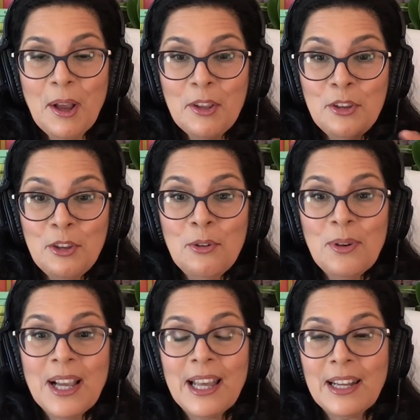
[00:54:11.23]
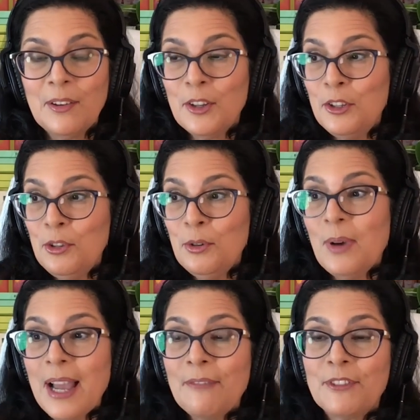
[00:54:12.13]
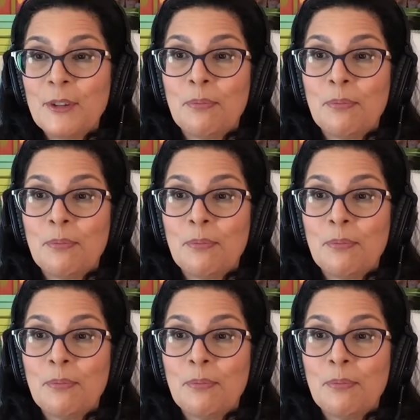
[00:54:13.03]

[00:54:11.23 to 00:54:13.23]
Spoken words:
You have to